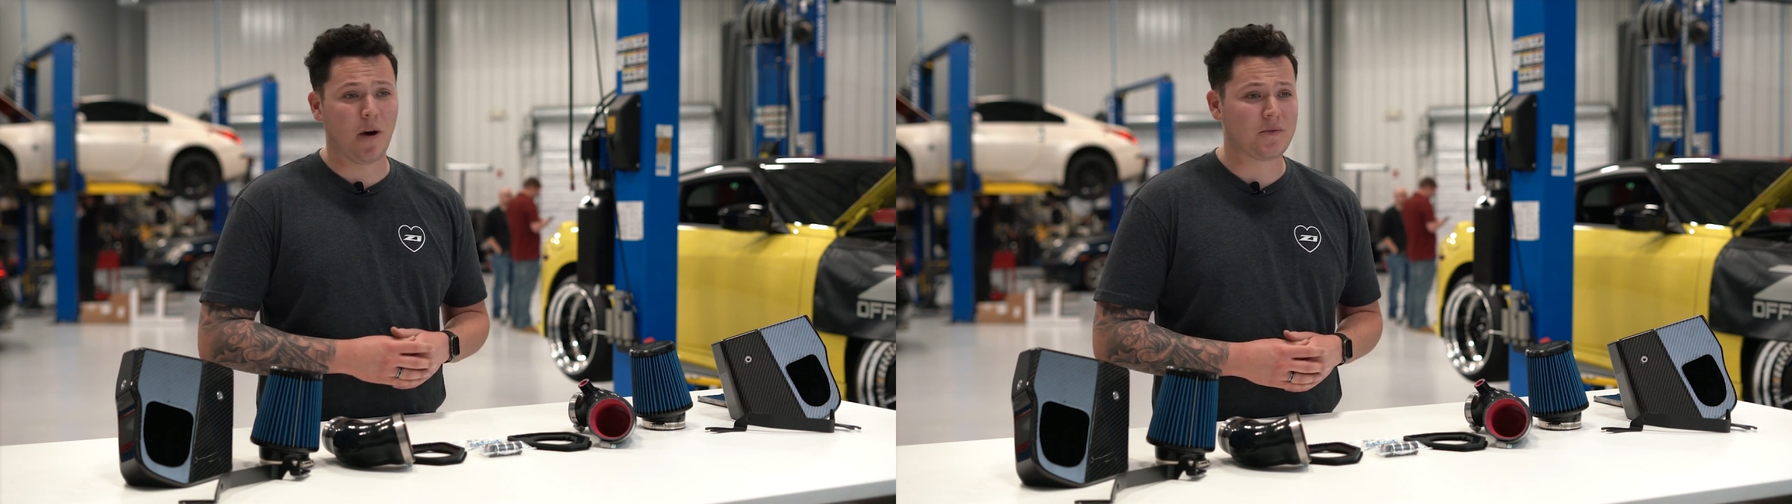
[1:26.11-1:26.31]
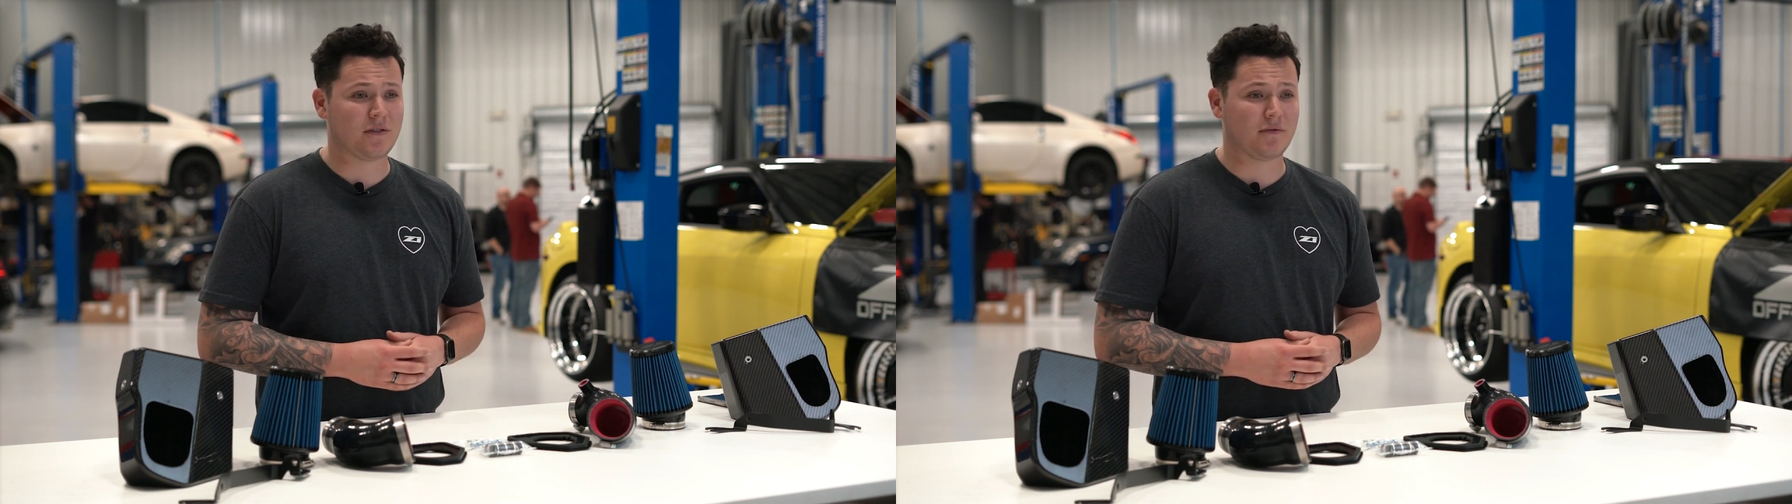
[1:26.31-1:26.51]

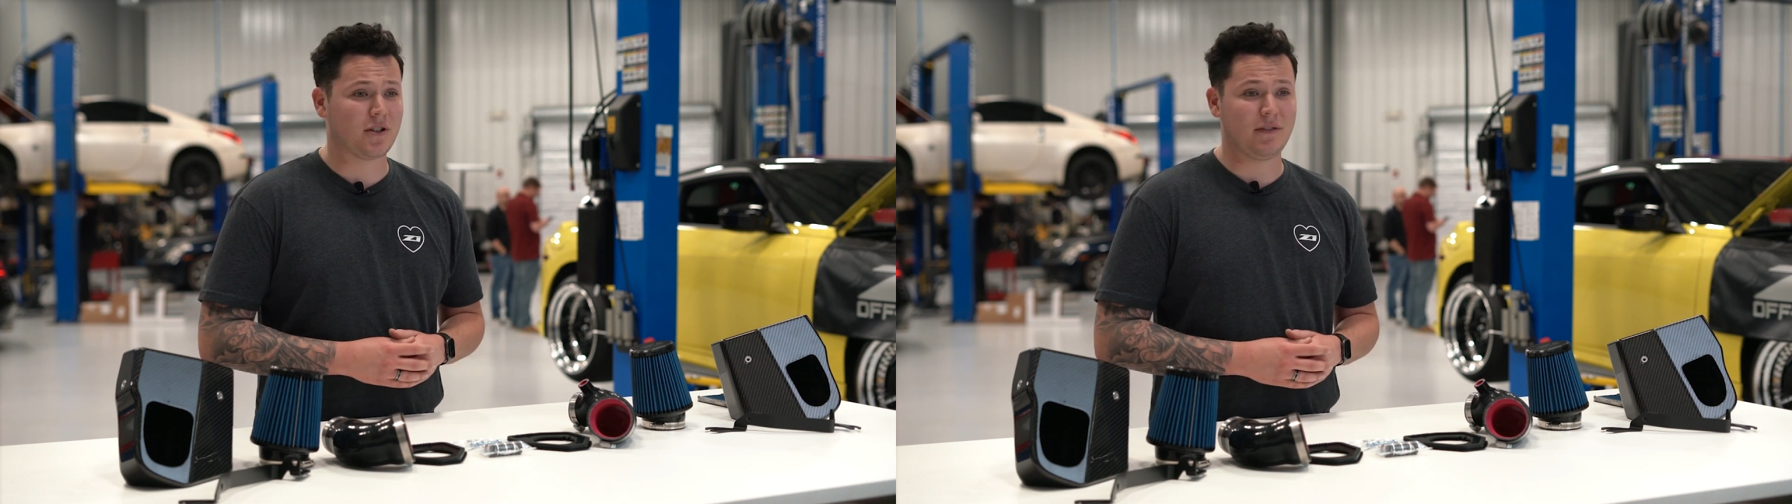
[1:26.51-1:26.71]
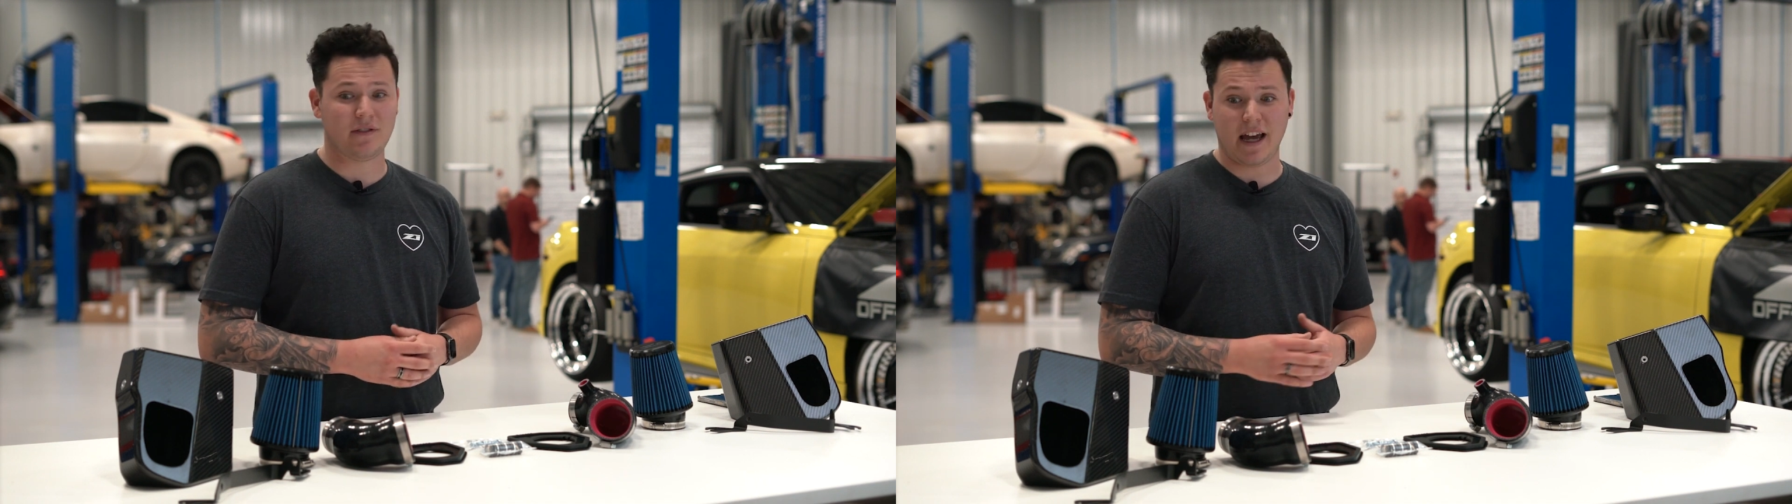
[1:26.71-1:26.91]
option
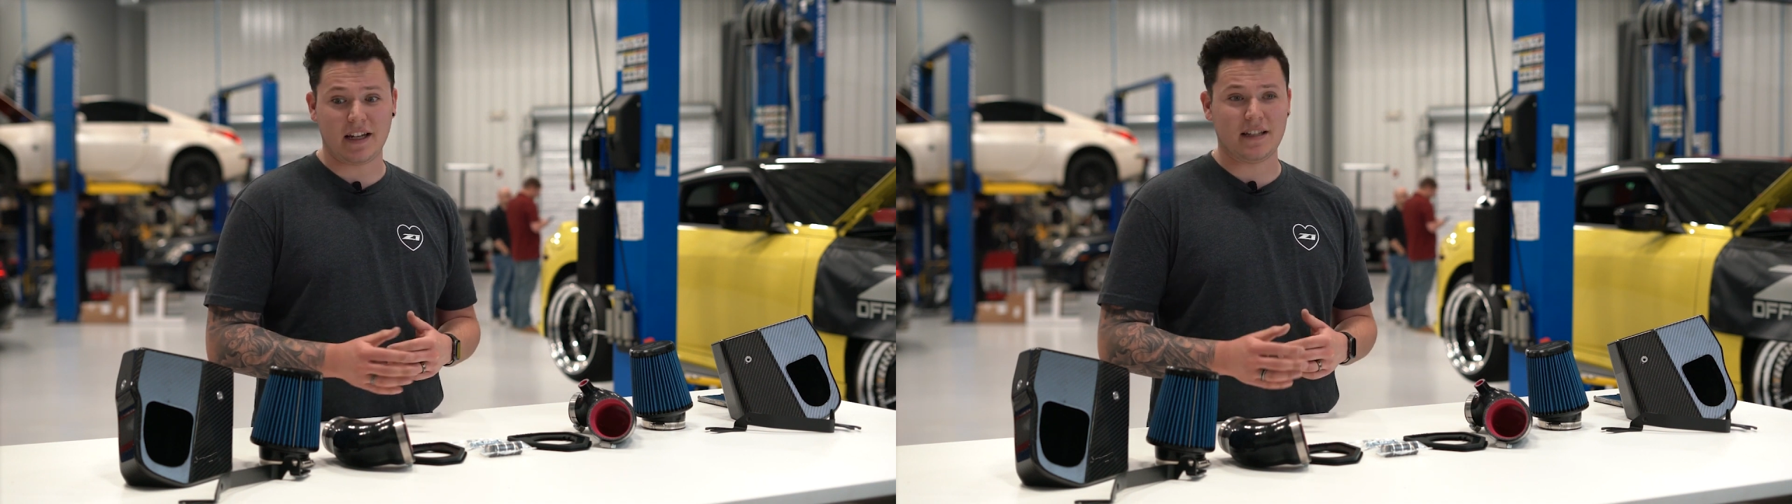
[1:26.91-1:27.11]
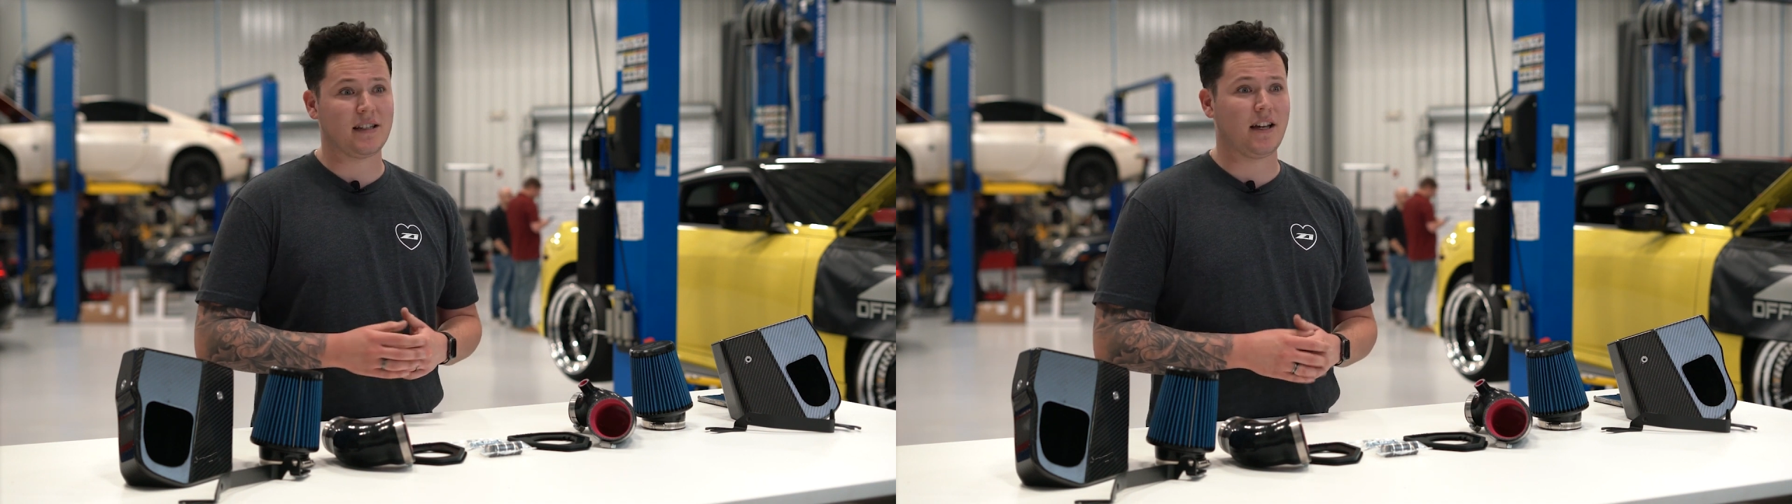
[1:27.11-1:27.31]
really for
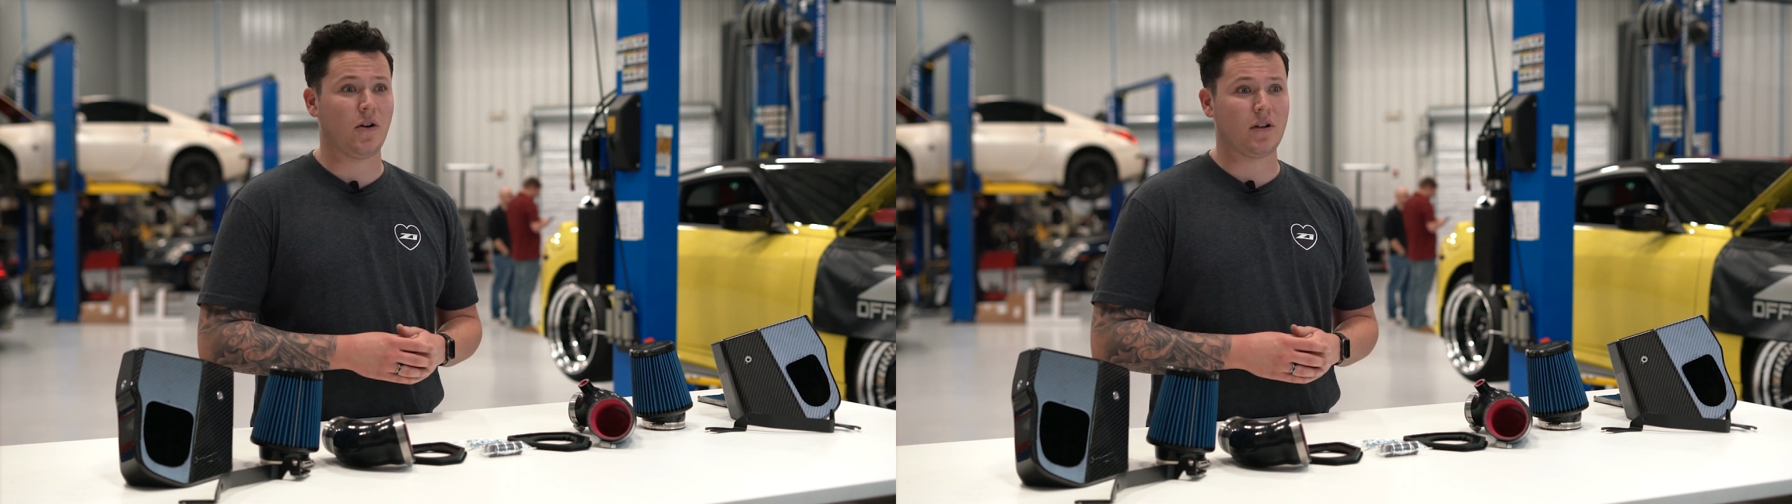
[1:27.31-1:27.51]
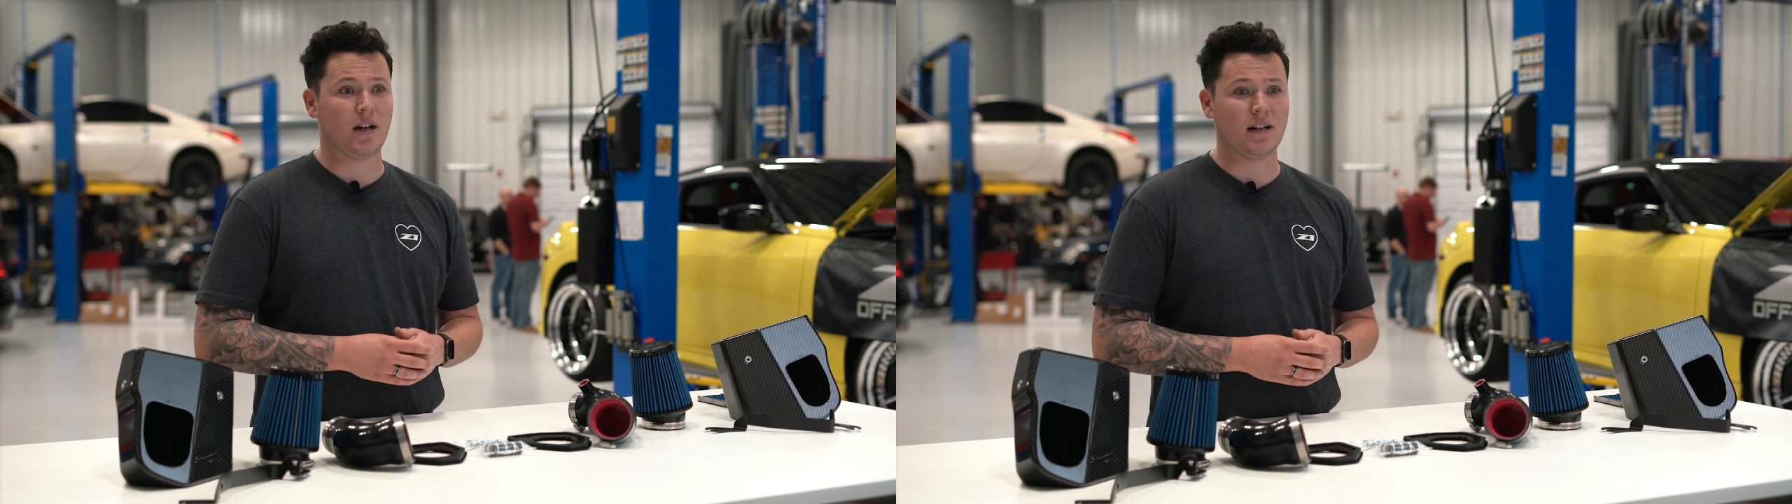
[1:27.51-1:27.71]
any Z
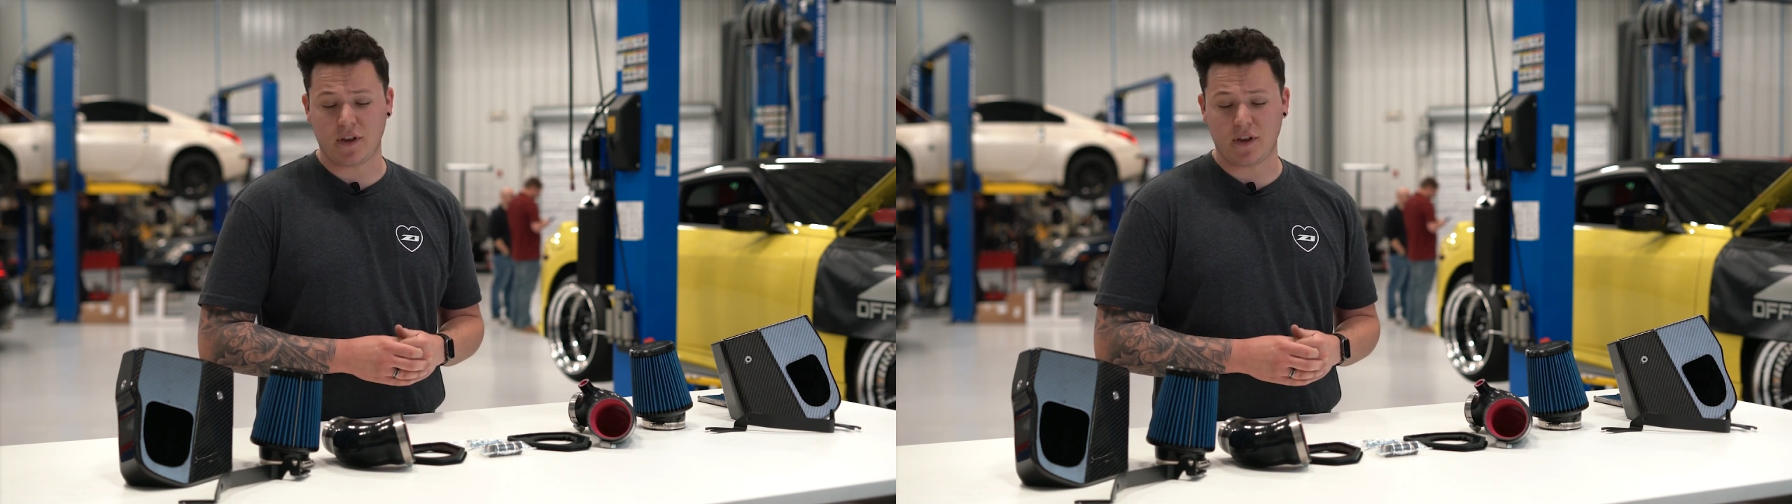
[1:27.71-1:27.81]
owner.